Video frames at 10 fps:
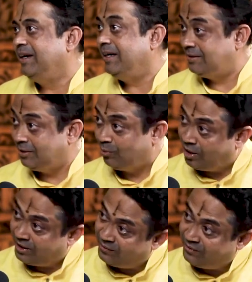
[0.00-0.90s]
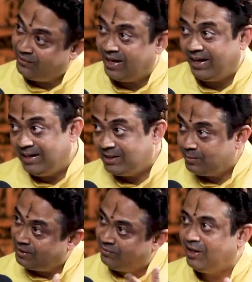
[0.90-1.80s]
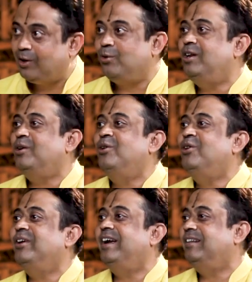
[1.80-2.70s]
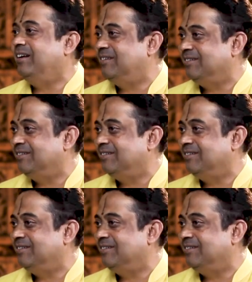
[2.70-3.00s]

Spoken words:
It says whatever we are eligible, we are only going to get that.